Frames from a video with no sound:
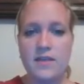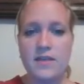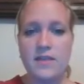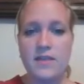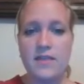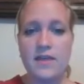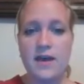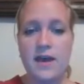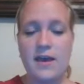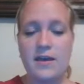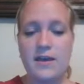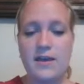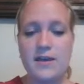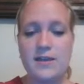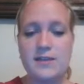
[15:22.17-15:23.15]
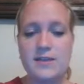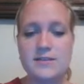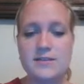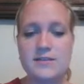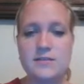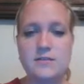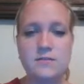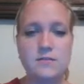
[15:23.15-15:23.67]
that
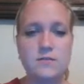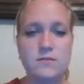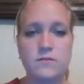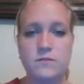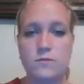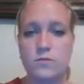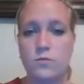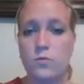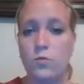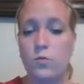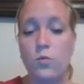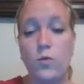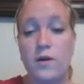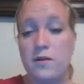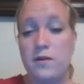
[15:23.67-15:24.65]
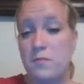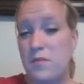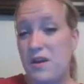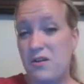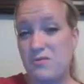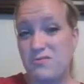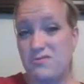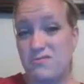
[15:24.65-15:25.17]
is what
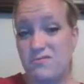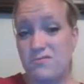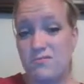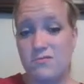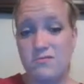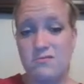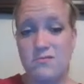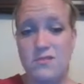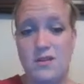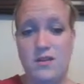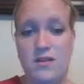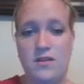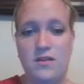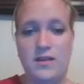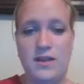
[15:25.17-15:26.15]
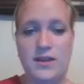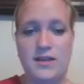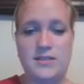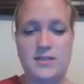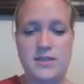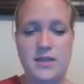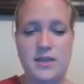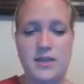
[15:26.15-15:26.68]
amount? Like,
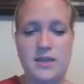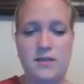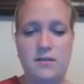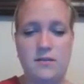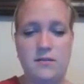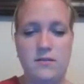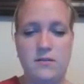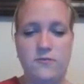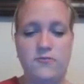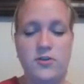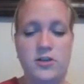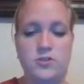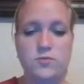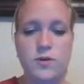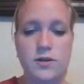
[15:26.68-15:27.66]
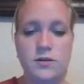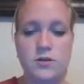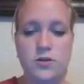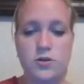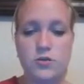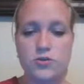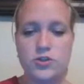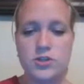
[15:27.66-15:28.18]
is it freshwater,
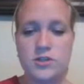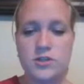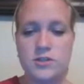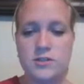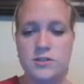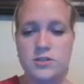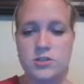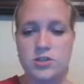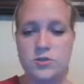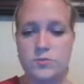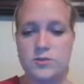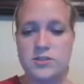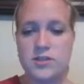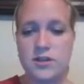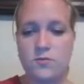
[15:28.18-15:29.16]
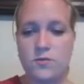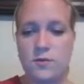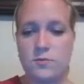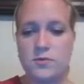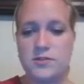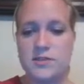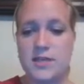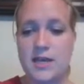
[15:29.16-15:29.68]
oceans, 2%,
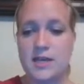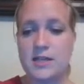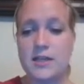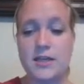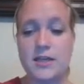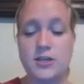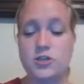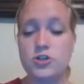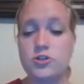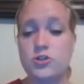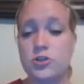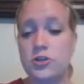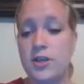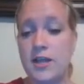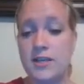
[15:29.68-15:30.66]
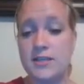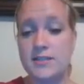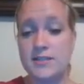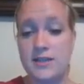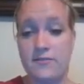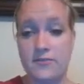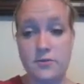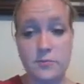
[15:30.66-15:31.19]
1%, glaciers, or
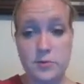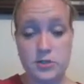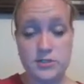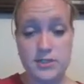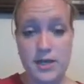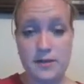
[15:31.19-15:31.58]
97%?